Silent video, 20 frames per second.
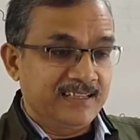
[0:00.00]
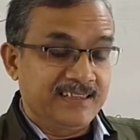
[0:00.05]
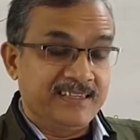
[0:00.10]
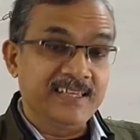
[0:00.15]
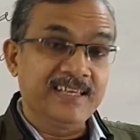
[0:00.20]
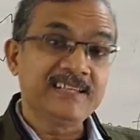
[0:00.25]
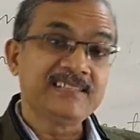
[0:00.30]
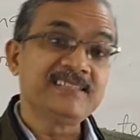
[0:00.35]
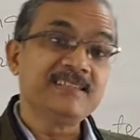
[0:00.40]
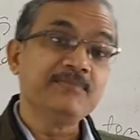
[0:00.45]

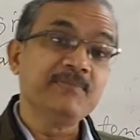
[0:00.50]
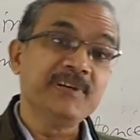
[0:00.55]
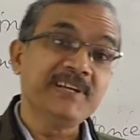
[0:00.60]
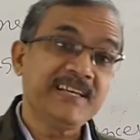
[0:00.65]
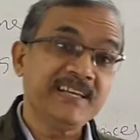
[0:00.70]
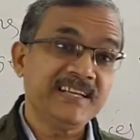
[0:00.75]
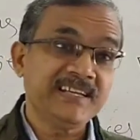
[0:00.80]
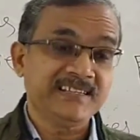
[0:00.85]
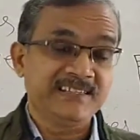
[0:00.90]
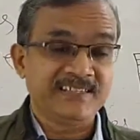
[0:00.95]
There is a
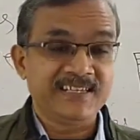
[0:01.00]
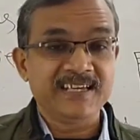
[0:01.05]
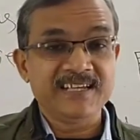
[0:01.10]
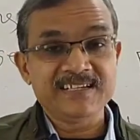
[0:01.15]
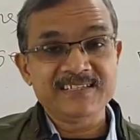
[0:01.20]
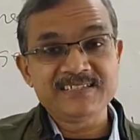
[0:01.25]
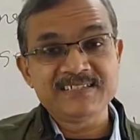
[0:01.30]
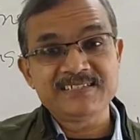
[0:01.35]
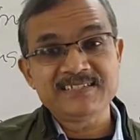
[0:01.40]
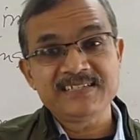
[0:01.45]
meaning
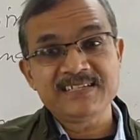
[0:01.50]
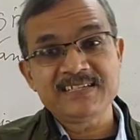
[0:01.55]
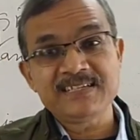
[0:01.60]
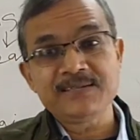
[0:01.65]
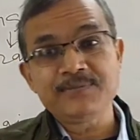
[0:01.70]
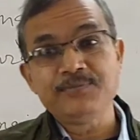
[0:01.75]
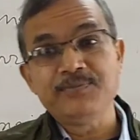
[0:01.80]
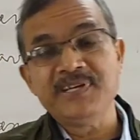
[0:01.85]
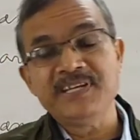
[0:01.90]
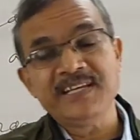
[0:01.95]

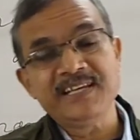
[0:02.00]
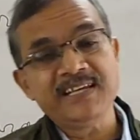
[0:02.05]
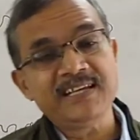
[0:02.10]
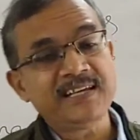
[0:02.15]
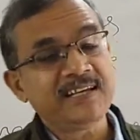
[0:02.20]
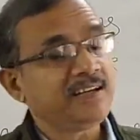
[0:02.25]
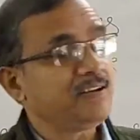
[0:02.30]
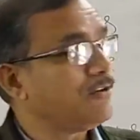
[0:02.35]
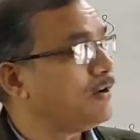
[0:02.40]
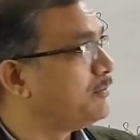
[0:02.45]

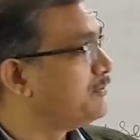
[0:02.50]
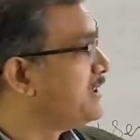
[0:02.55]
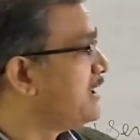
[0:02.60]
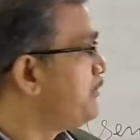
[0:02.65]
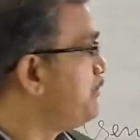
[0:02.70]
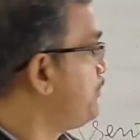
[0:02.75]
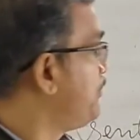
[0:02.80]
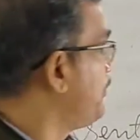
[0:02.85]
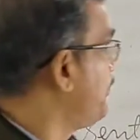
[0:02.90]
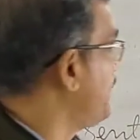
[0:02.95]
of the